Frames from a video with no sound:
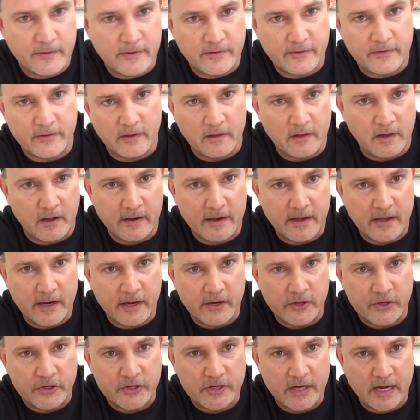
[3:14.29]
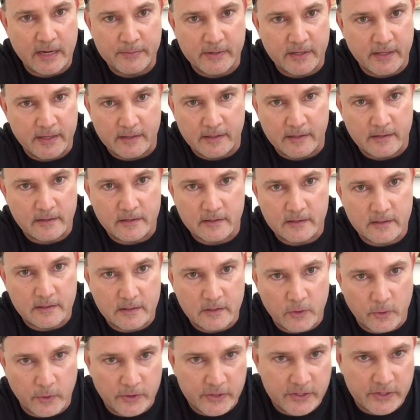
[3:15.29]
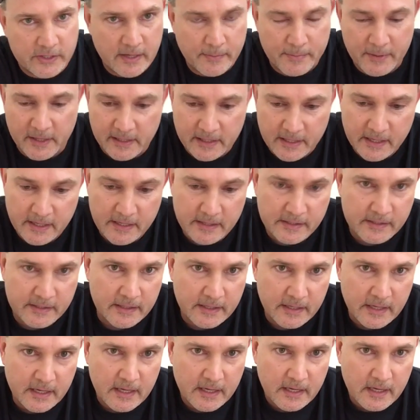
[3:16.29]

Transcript: these elongated shapes like quartz typically is.